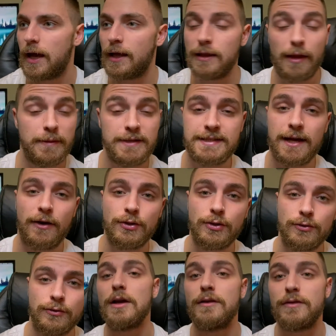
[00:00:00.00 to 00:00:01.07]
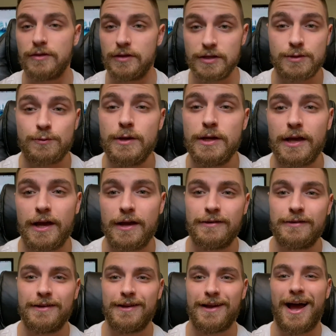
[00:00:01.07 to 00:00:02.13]
And let me tell you, this weekend,
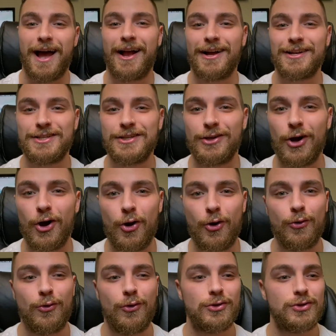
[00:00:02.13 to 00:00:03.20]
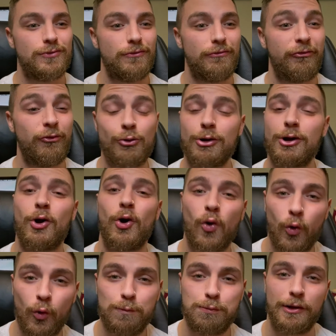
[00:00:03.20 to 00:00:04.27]
I got to go for a
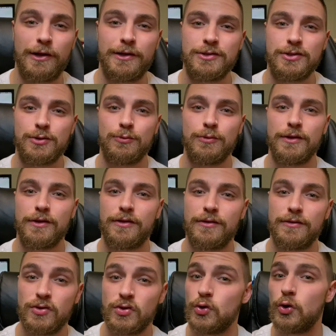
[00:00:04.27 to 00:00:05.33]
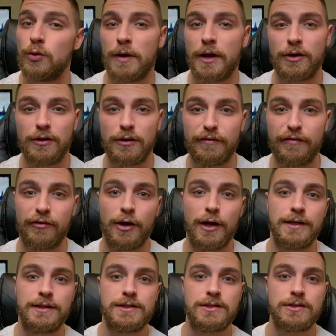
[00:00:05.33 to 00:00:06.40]
cold plunge with two of my good
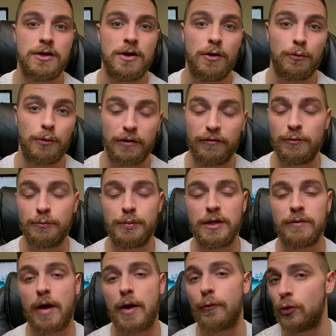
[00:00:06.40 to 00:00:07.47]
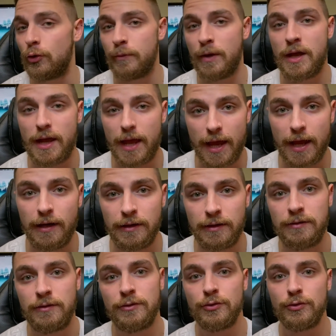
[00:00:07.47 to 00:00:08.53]
friends, one of them being my roommate,
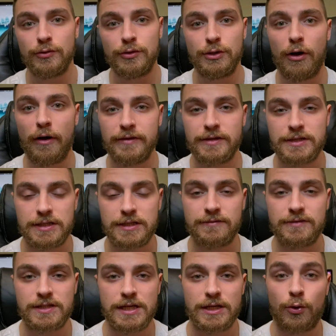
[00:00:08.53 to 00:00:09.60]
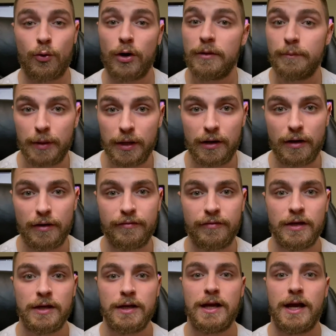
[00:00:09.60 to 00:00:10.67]
Aiden, who you obviously have seen quite a bit of,
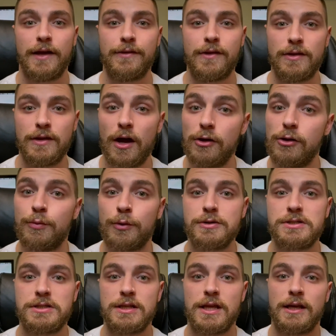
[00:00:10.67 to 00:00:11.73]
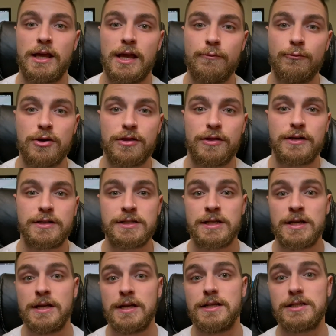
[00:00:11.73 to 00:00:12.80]
and then the other person that came with us
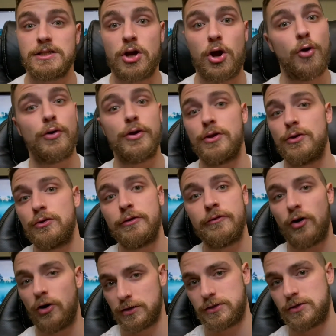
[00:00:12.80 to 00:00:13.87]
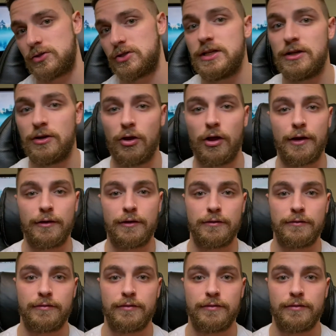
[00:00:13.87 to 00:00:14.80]
is Cody, who you've also seen a lot of.